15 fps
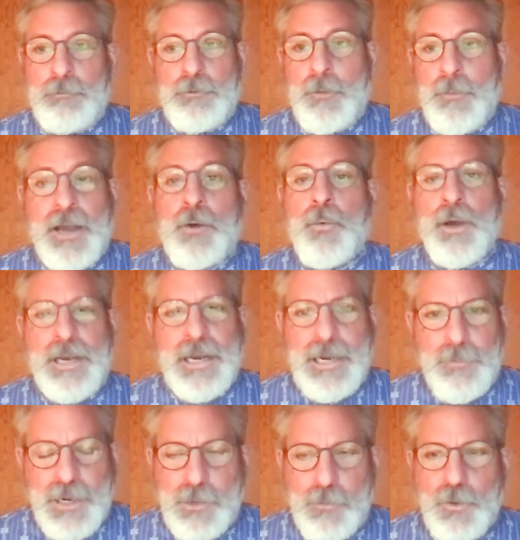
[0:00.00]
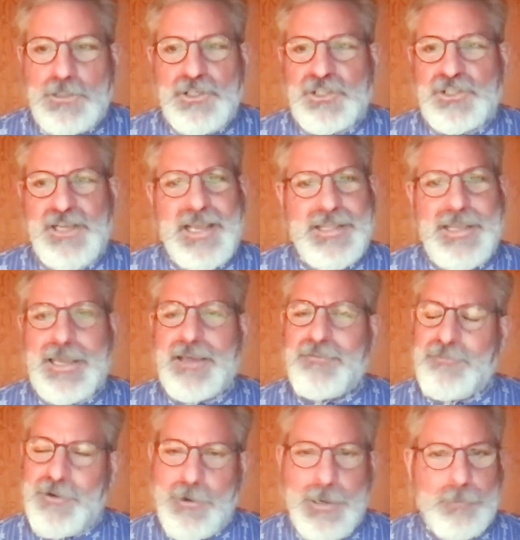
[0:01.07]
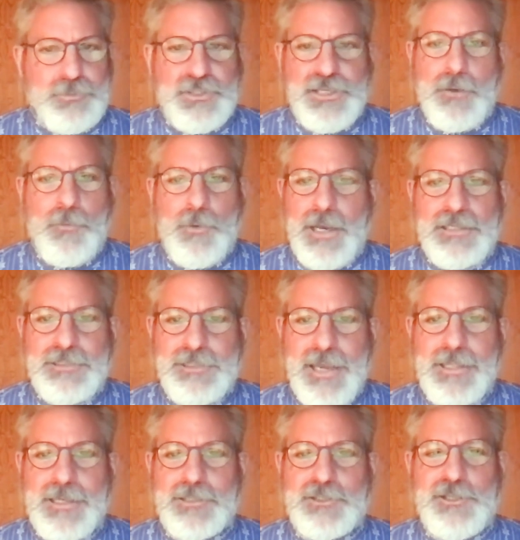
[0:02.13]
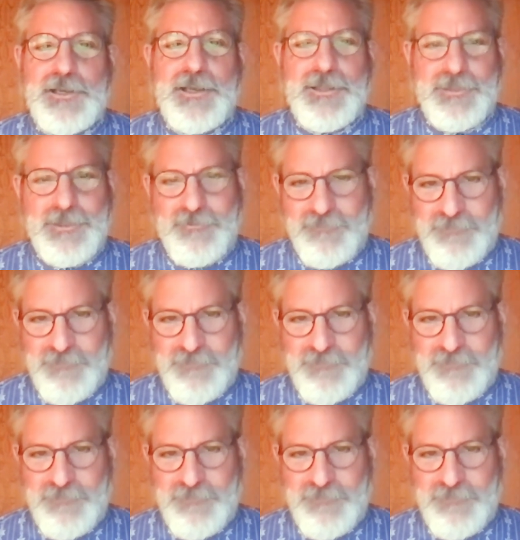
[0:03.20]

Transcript: no matter what anybody wants to say, and they get very upset when I say this, the